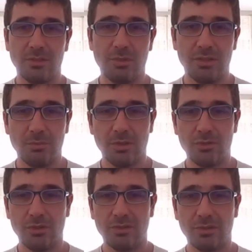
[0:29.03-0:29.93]
That's pretty
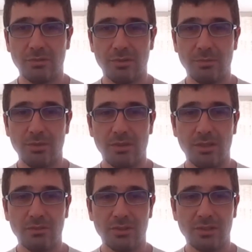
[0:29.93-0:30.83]
much awesome. Gonna be
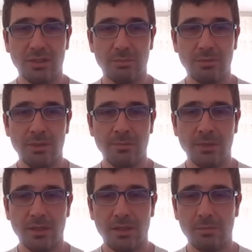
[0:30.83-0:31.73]
a lively scrap.
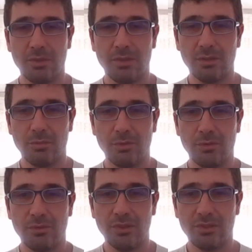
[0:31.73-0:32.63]
I predict
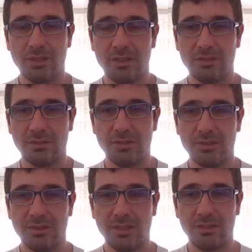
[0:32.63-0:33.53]
both of these guys are
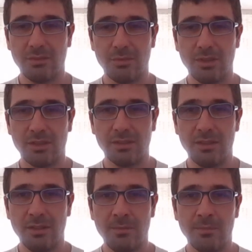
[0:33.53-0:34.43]
gonna stand and
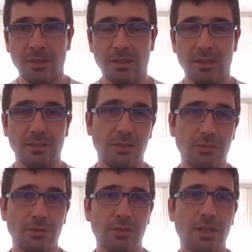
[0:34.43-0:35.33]
bang. And
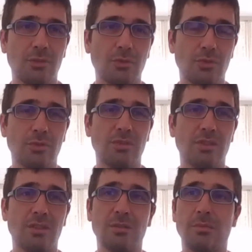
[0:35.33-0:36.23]
if you try to
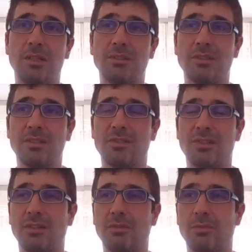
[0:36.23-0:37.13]
shoot in, Melsik
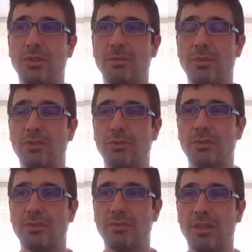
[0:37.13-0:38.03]
is having pretty
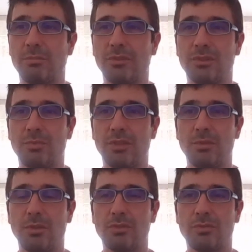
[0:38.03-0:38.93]
much good scrambles,
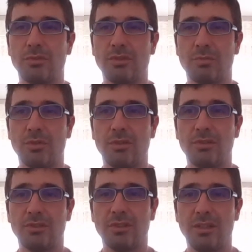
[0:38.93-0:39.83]
pretty much good
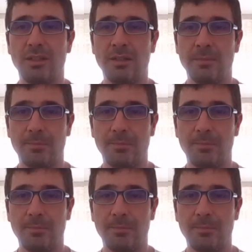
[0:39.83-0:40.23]
sprawls.